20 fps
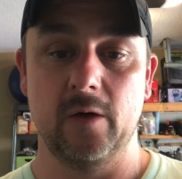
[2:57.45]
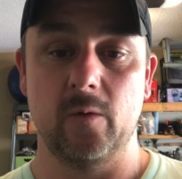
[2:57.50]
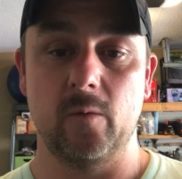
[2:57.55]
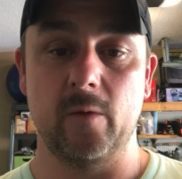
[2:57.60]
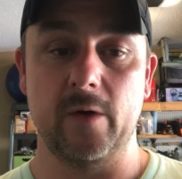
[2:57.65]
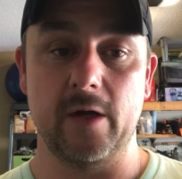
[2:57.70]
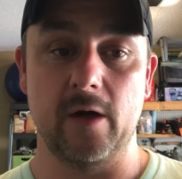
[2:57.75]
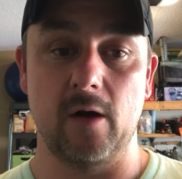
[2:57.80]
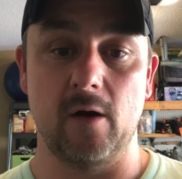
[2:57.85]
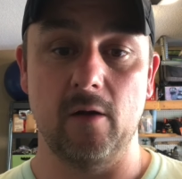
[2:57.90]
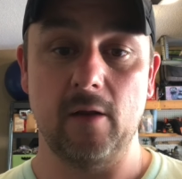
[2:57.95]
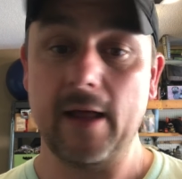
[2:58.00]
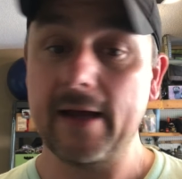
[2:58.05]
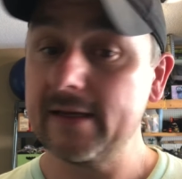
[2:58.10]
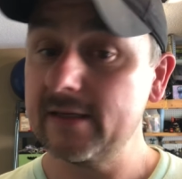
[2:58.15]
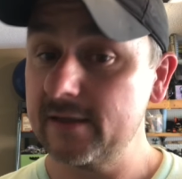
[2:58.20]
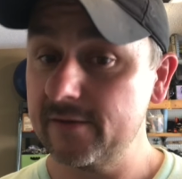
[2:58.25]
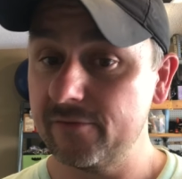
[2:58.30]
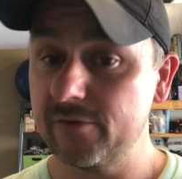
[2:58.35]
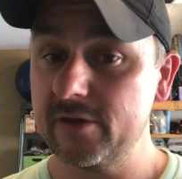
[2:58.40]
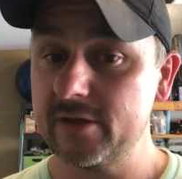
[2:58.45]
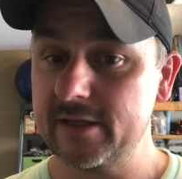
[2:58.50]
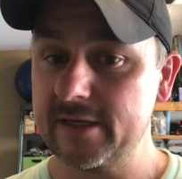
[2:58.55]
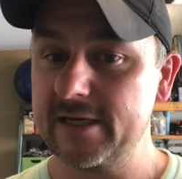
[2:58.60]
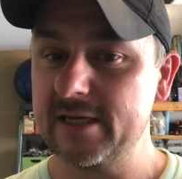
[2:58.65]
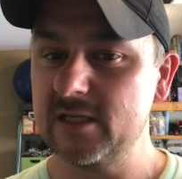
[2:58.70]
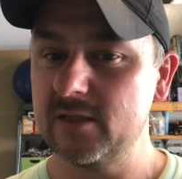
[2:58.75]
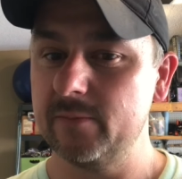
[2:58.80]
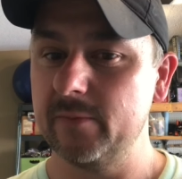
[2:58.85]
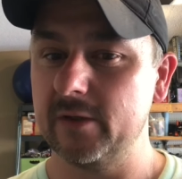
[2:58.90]
We all like different
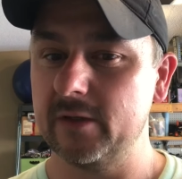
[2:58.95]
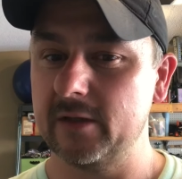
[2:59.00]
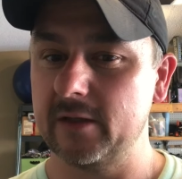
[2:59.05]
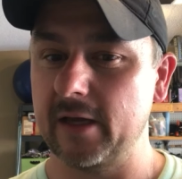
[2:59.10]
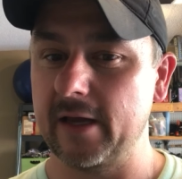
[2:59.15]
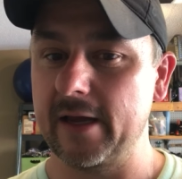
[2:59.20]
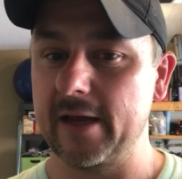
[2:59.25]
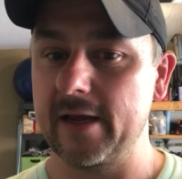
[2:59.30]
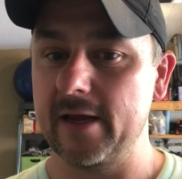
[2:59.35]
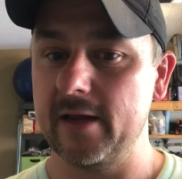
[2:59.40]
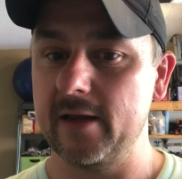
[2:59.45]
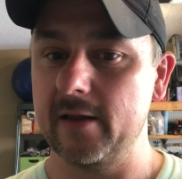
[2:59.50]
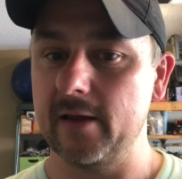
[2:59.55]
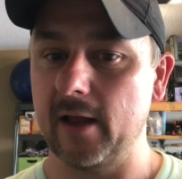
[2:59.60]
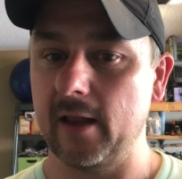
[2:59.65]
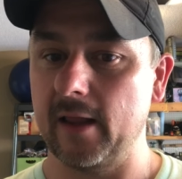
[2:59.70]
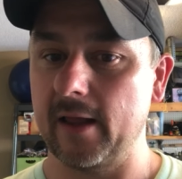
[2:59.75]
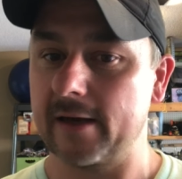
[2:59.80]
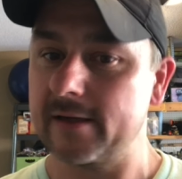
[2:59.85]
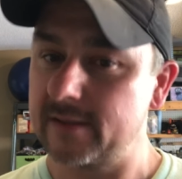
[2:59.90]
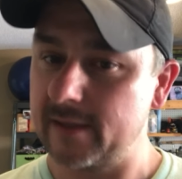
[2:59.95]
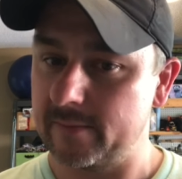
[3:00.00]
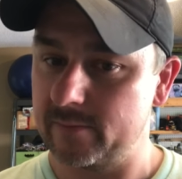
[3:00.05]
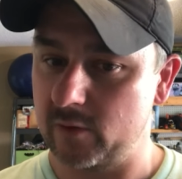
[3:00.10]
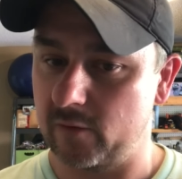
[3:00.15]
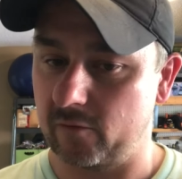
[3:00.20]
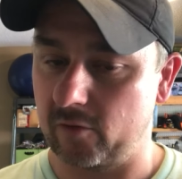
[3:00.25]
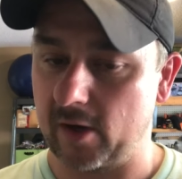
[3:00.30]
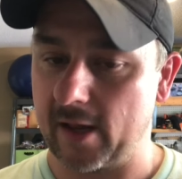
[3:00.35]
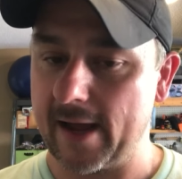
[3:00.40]
things, but they a lot of times
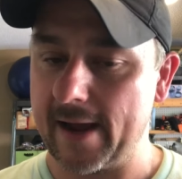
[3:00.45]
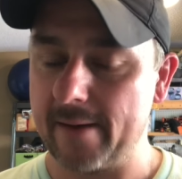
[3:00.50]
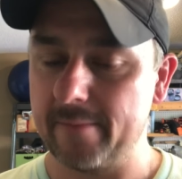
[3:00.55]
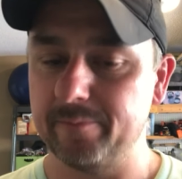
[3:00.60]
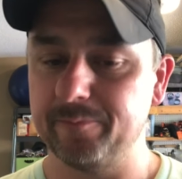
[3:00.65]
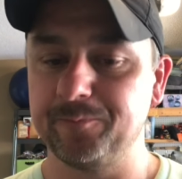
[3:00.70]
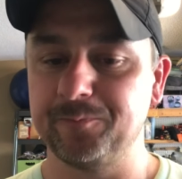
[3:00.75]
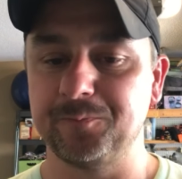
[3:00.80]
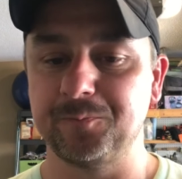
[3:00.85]
overlap.